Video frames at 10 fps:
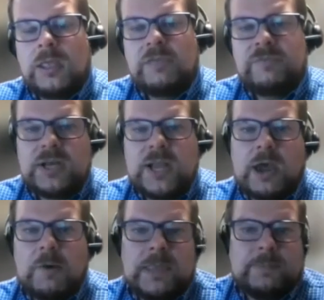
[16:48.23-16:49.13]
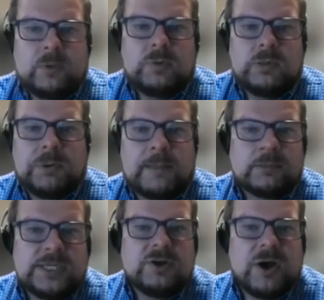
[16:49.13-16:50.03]
Even now, people will
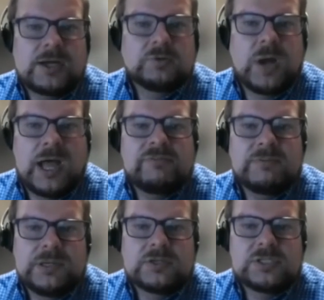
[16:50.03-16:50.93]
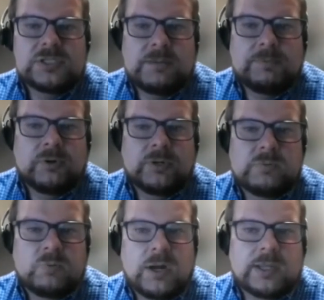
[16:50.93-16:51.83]
probably not arrive at Pearson Airport
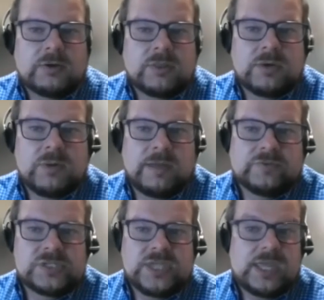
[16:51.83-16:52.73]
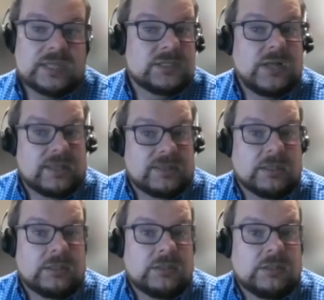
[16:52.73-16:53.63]
and walk out of the arrivals gate to nothing.